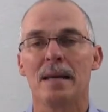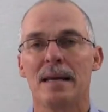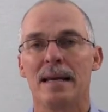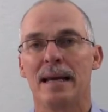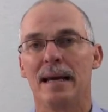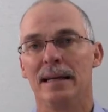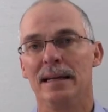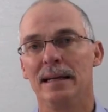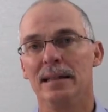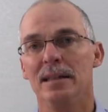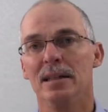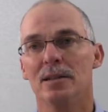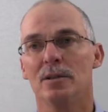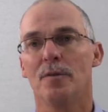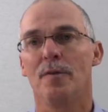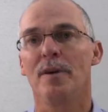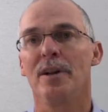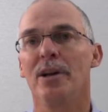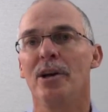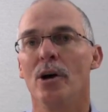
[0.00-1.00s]
and in this
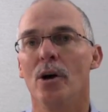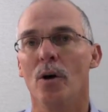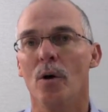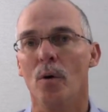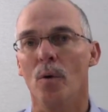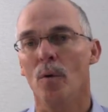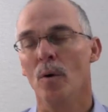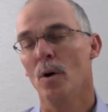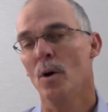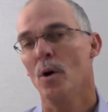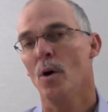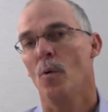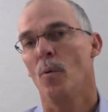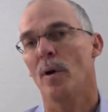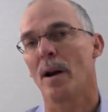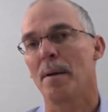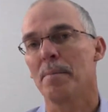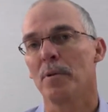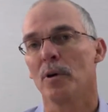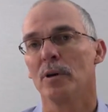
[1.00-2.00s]
video,
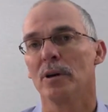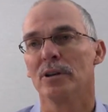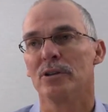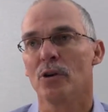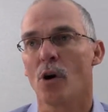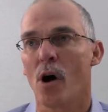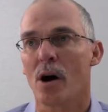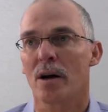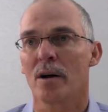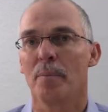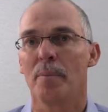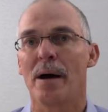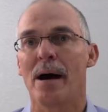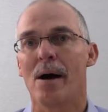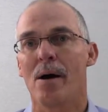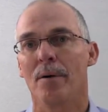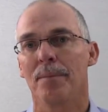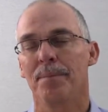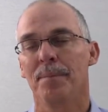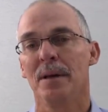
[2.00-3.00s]
what I'm going to talk
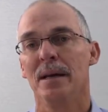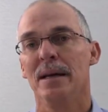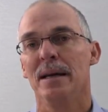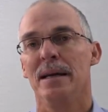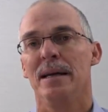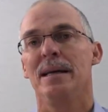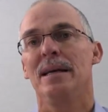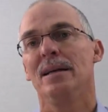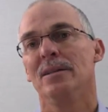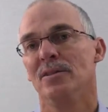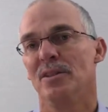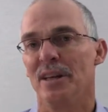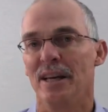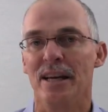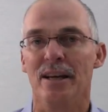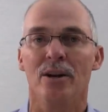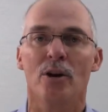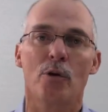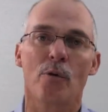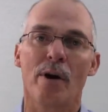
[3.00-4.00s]
about is the
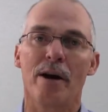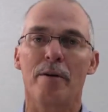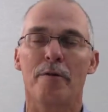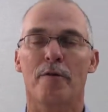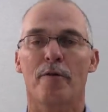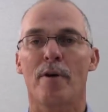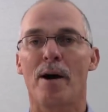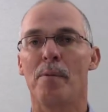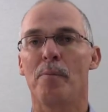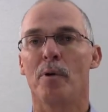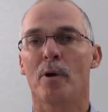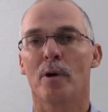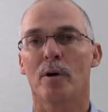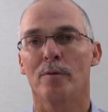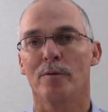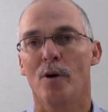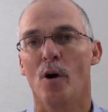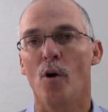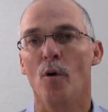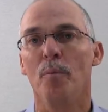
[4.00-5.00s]
integrative framework
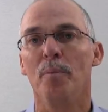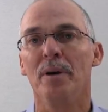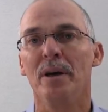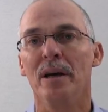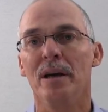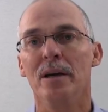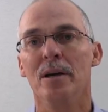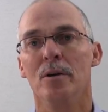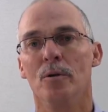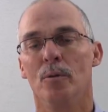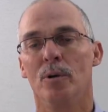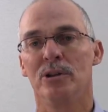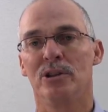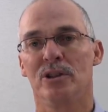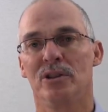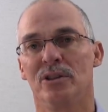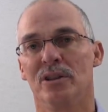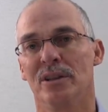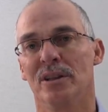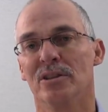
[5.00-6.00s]
of OB, which
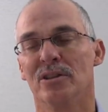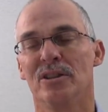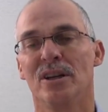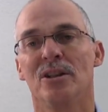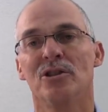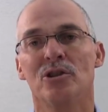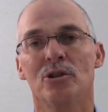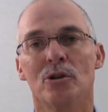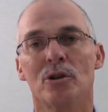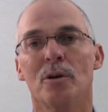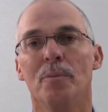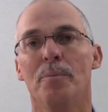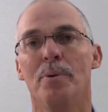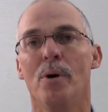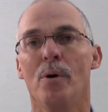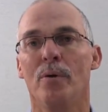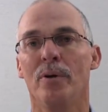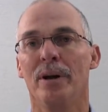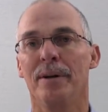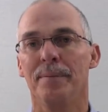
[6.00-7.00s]
is an essential
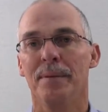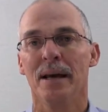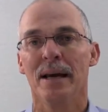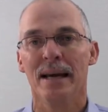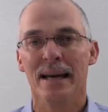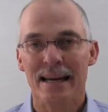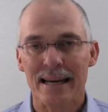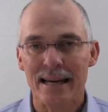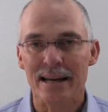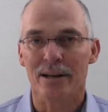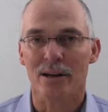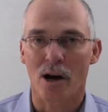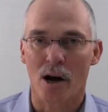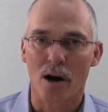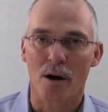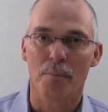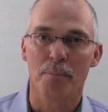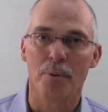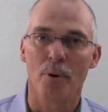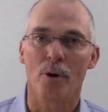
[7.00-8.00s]
component in
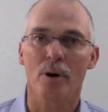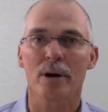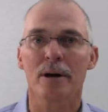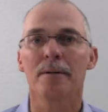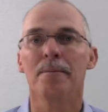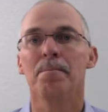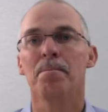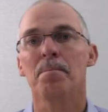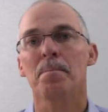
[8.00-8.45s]
our book.